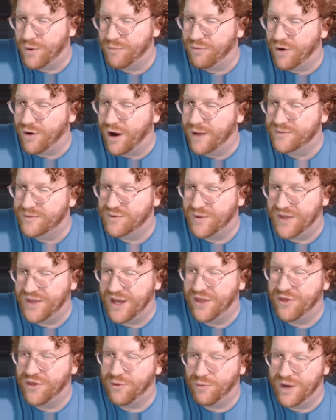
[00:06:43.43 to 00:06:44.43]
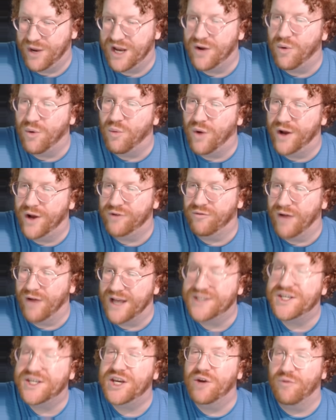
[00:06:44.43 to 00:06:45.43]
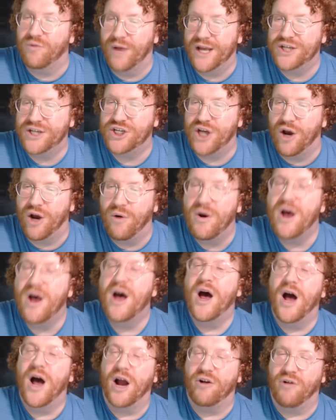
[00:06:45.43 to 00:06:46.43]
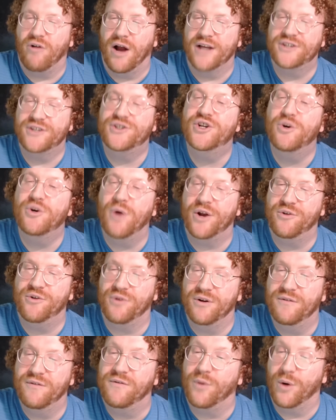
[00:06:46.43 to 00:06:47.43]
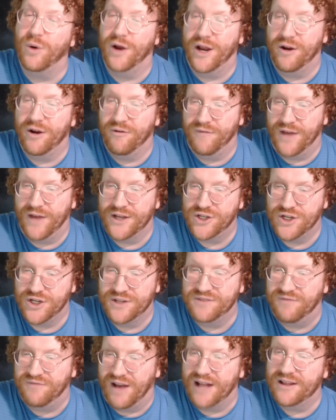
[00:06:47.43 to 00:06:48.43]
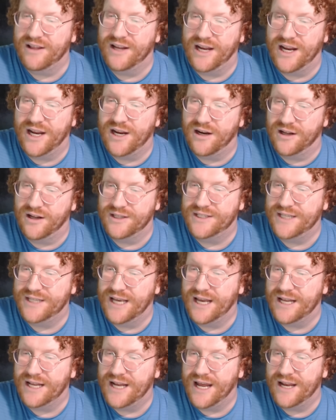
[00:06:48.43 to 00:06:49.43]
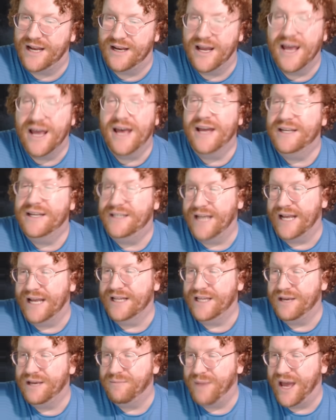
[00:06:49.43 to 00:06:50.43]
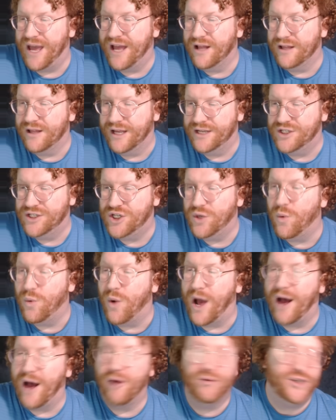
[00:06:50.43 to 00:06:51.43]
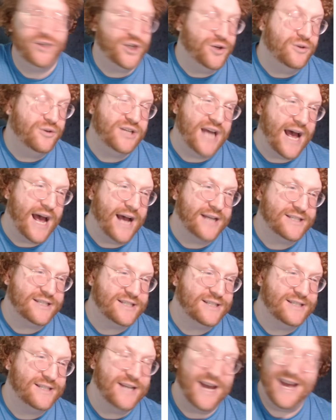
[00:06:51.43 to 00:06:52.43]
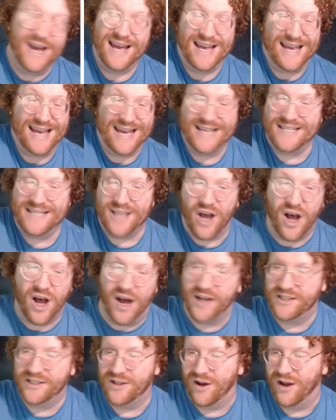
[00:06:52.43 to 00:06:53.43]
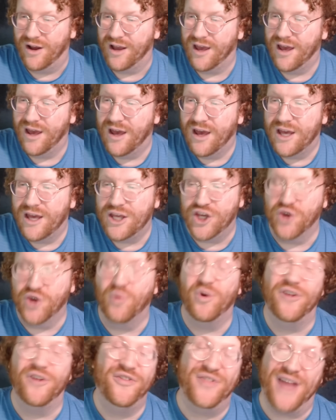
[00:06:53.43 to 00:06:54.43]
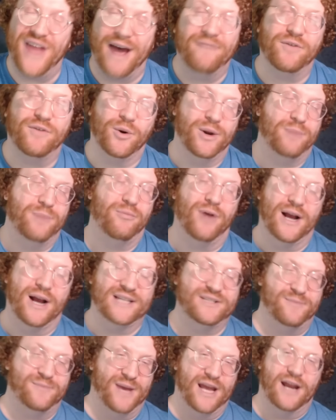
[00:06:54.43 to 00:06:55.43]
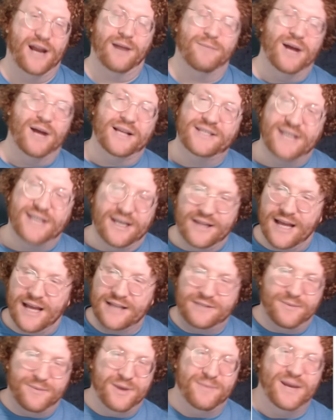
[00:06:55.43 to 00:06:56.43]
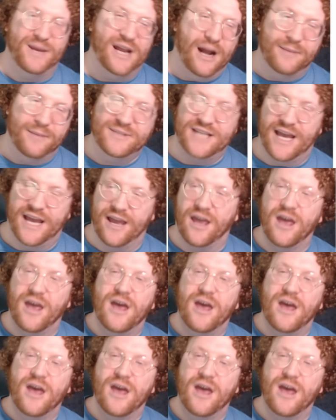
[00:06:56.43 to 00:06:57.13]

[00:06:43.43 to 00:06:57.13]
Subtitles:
prompts with a 3-to-1 rescue ratio across 204 interventions validated on CNN, Daily Mail, and 2 tasks, it's a hot dog. You will never impress me. And I'm not saying that to be mean. I'm saying